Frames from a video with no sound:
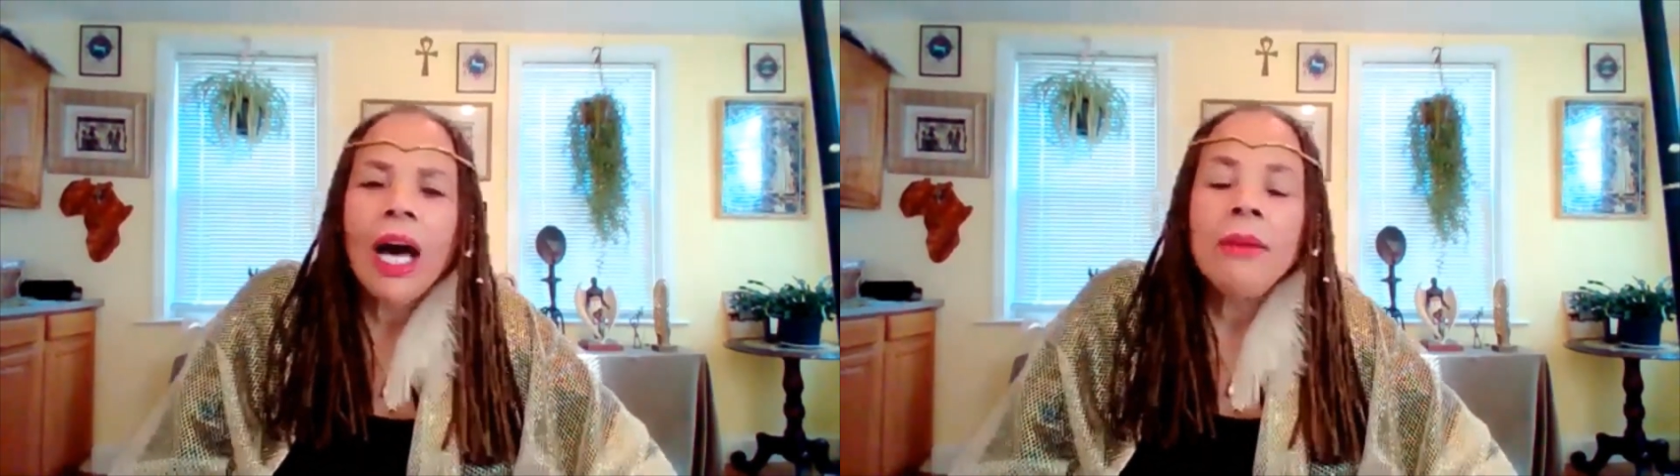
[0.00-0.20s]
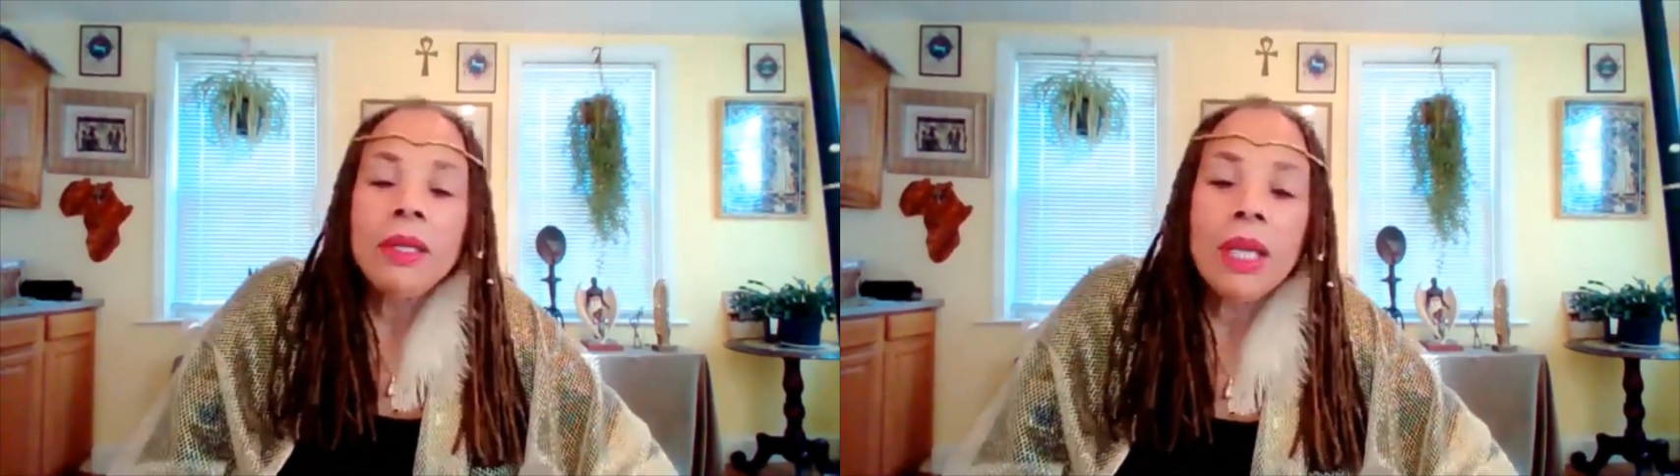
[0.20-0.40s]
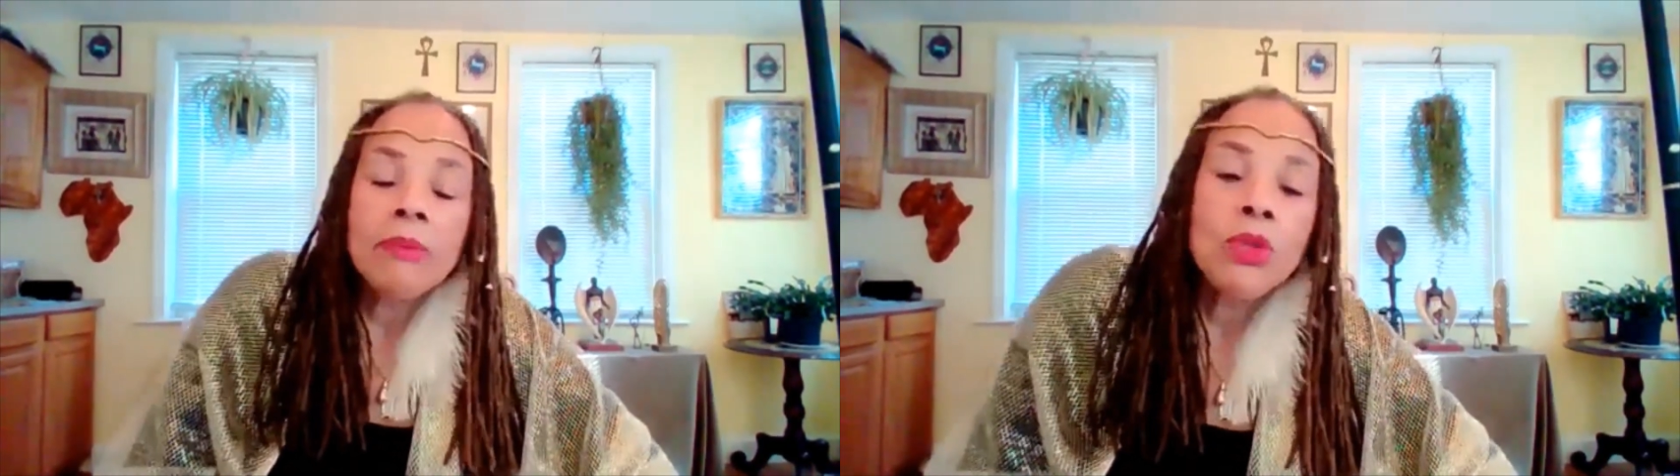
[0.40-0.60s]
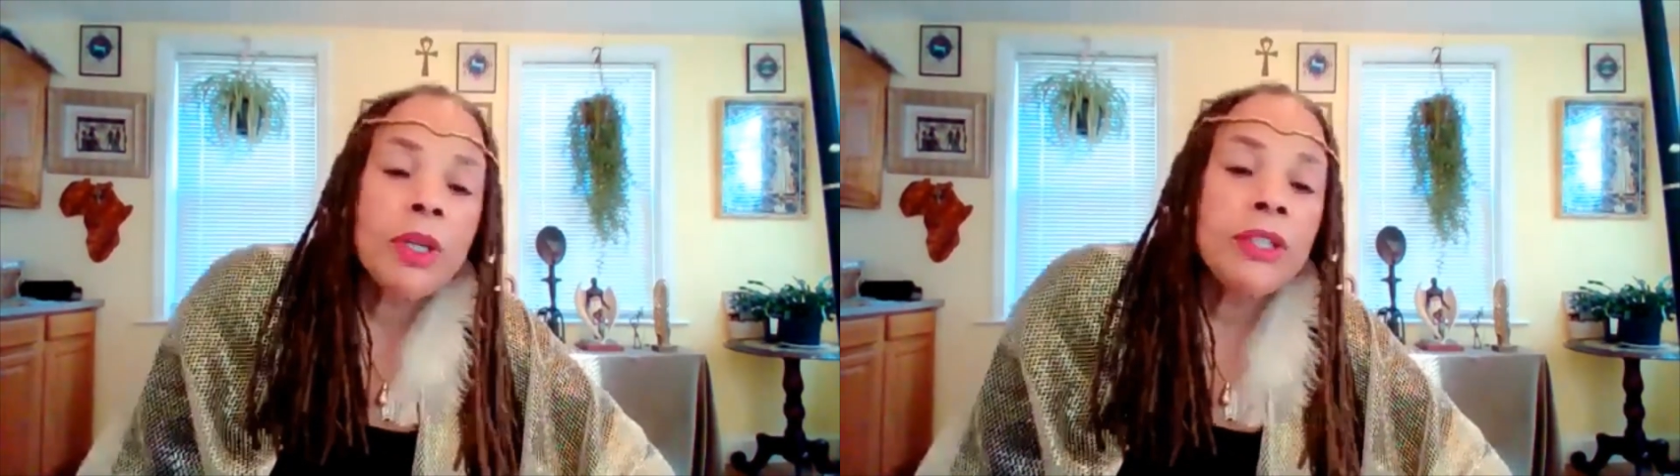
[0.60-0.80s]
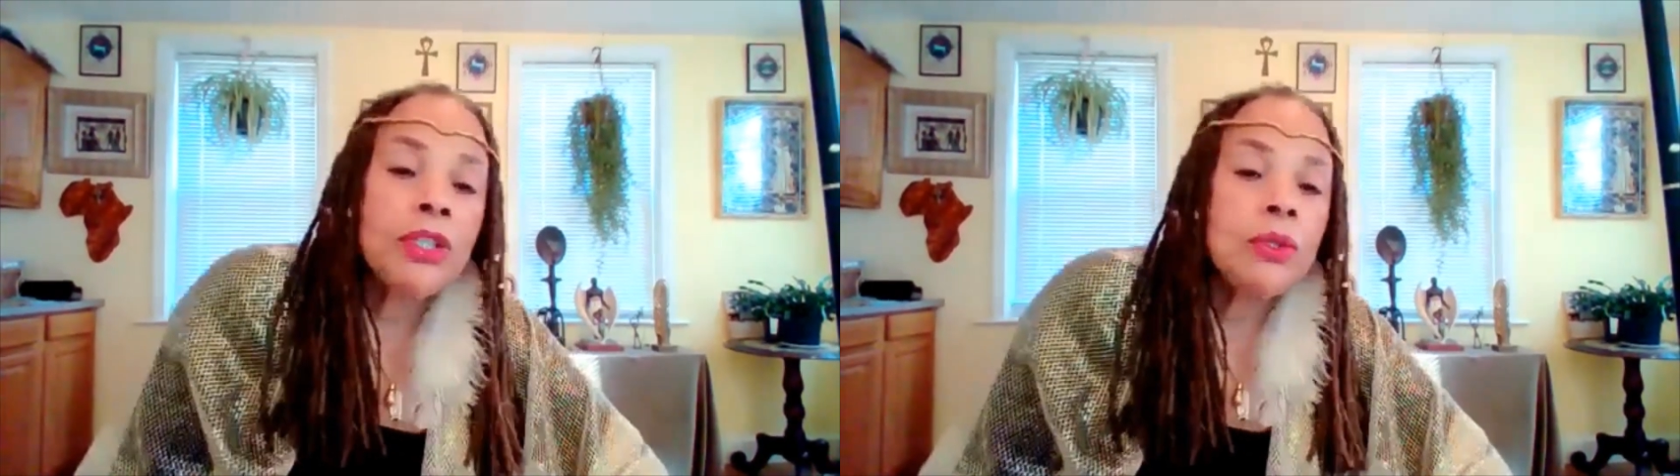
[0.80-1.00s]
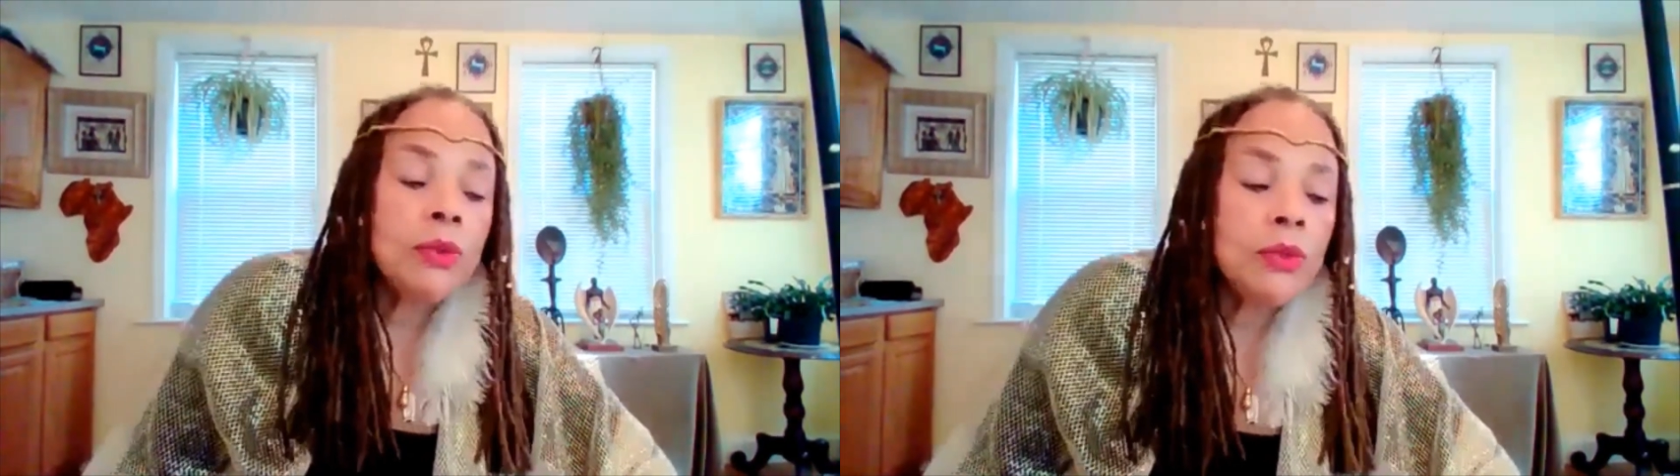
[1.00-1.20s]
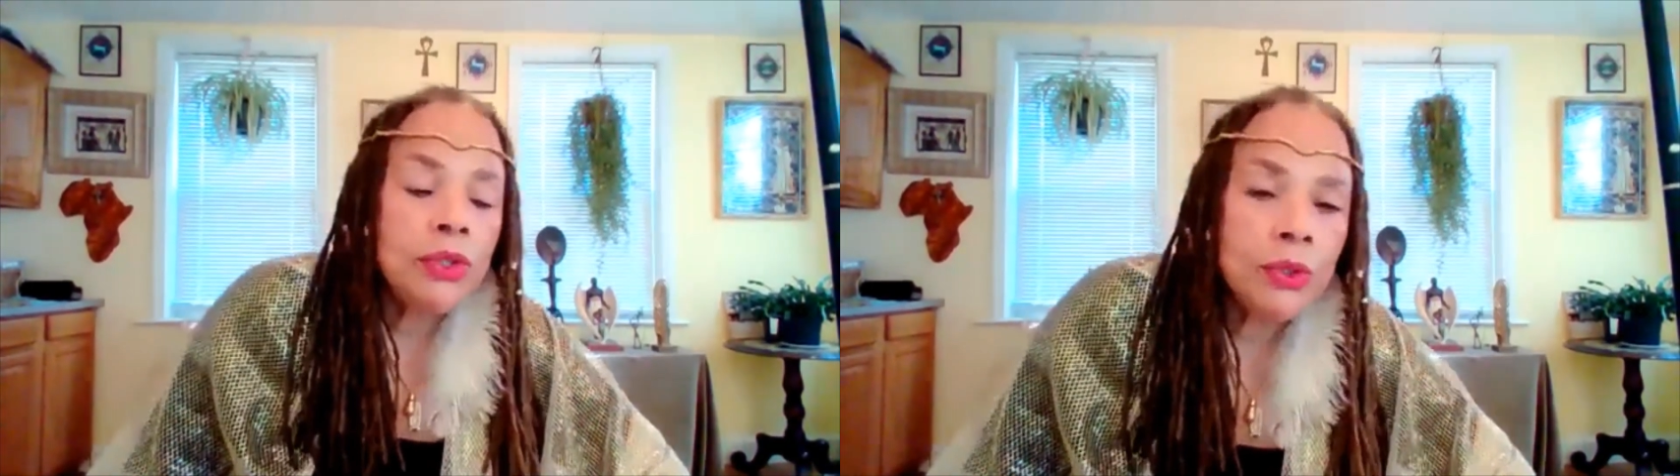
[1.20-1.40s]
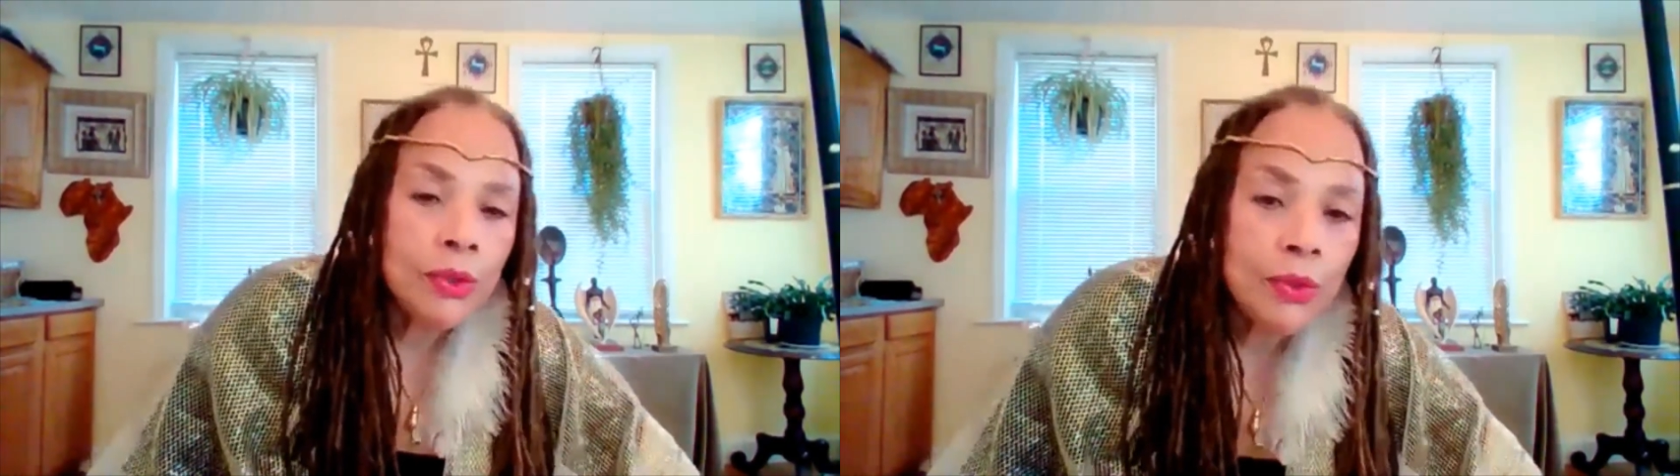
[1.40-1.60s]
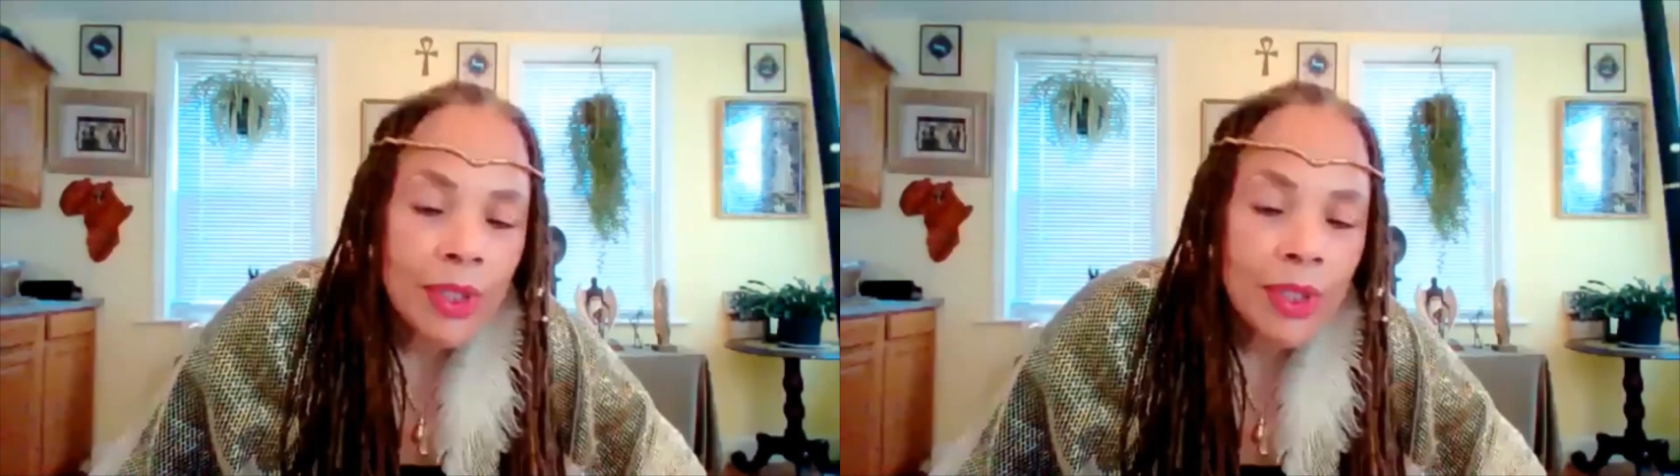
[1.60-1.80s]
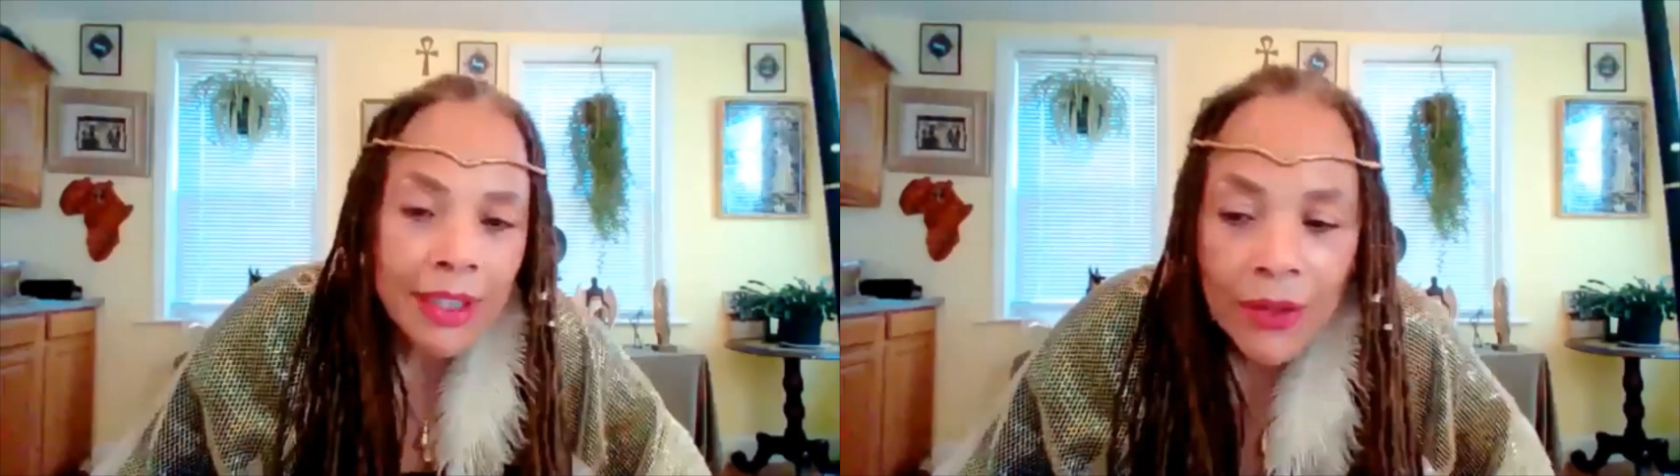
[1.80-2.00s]
I'm going to
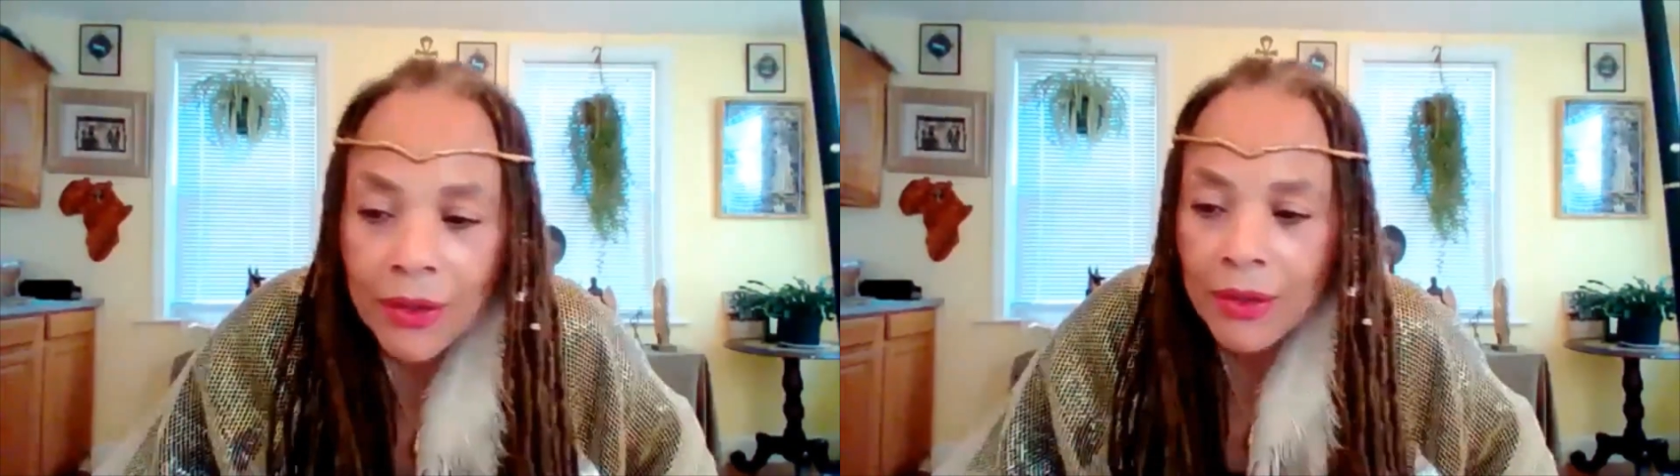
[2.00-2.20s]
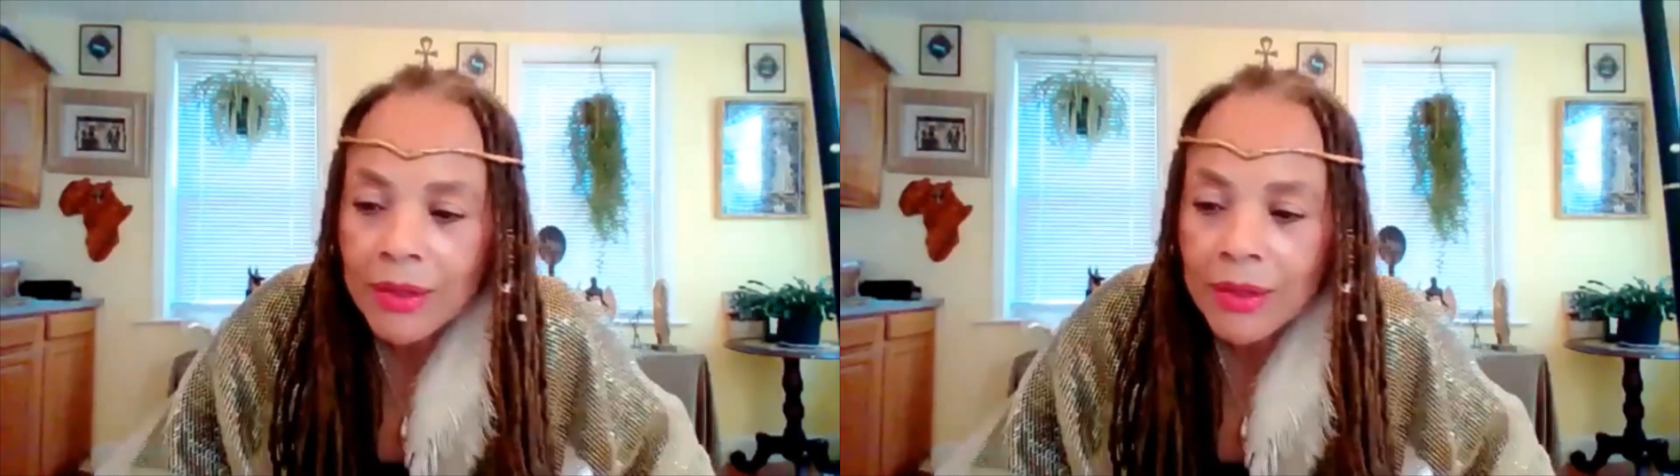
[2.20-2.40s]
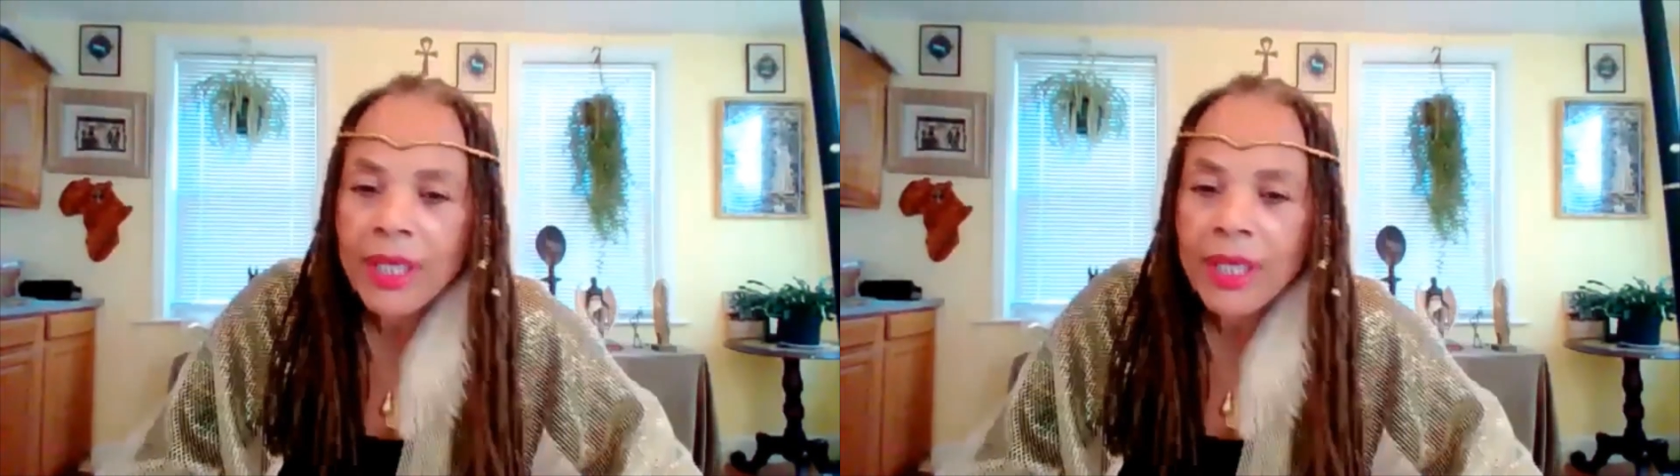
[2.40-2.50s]
do another